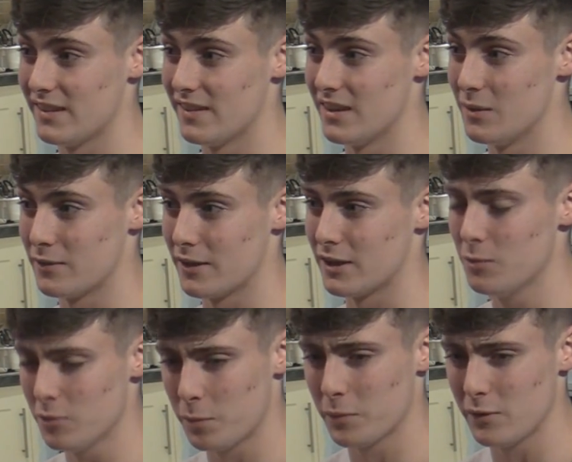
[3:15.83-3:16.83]
And then he was like, you
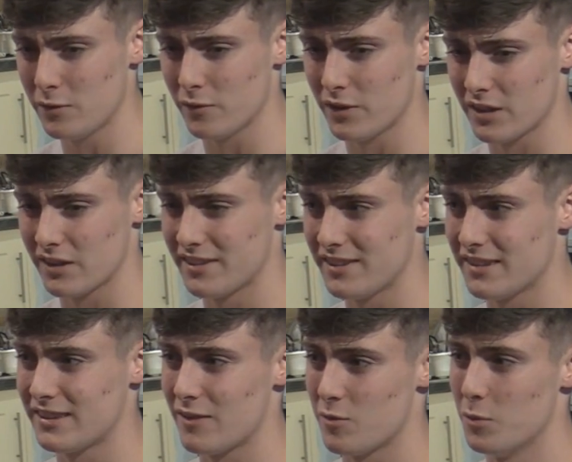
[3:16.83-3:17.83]
must be producing for like
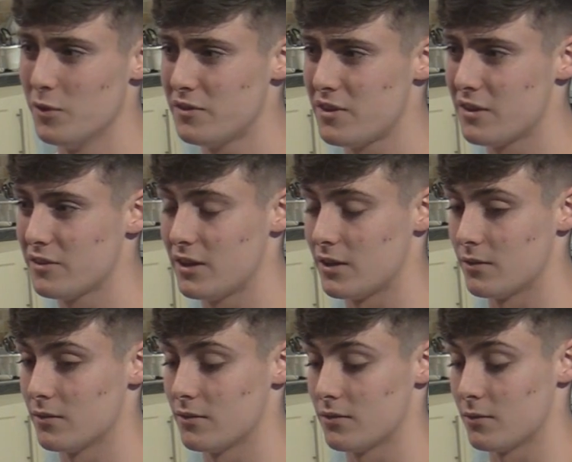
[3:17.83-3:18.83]
6-7 months. I was like,
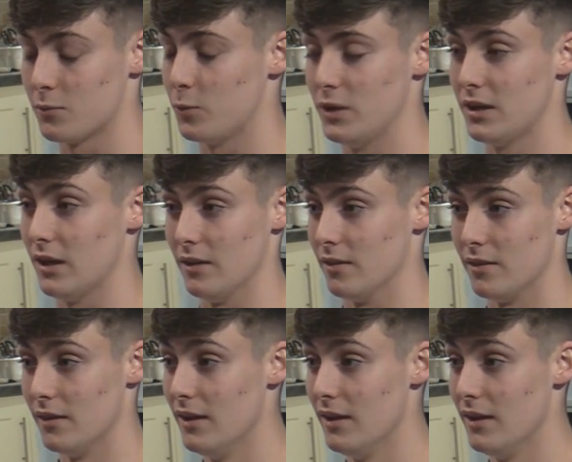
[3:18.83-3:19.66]
weekend.